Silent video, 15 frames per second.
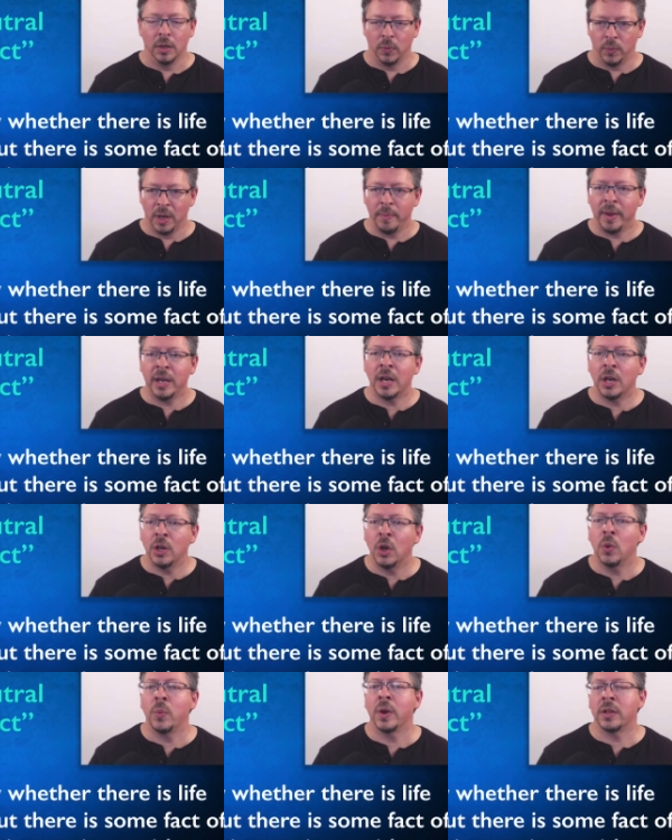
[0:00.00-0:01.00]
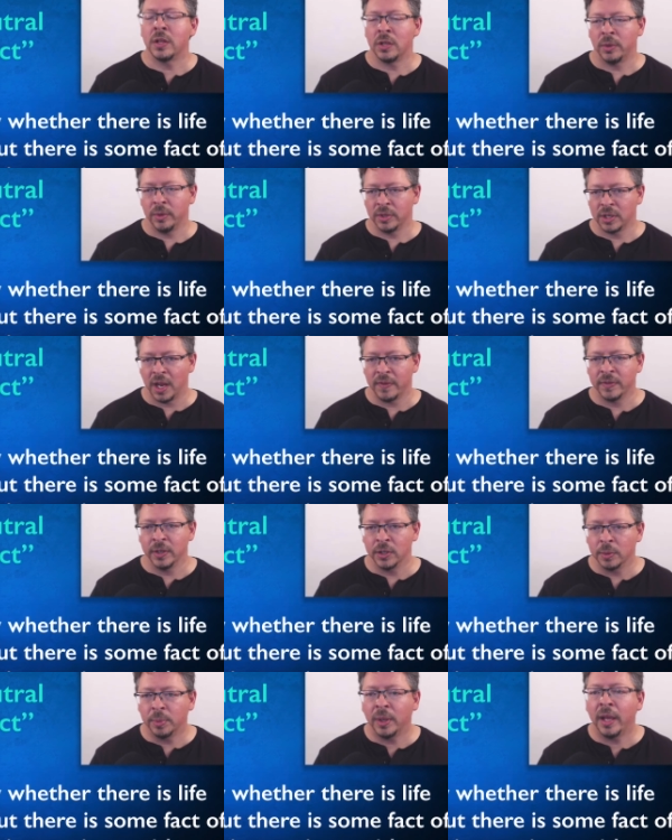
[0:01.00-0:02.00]
We may not know whether there is life on
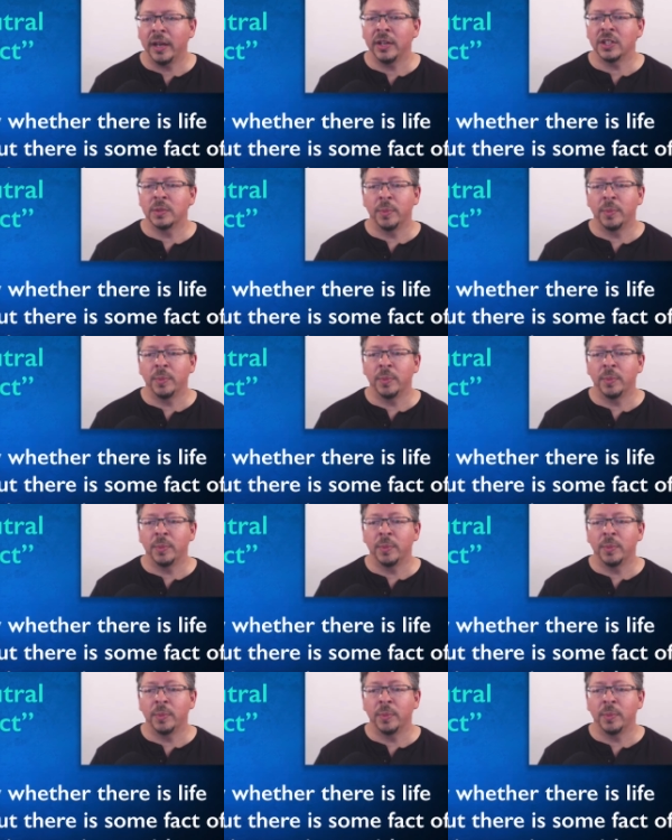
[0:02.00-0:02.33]
other planets,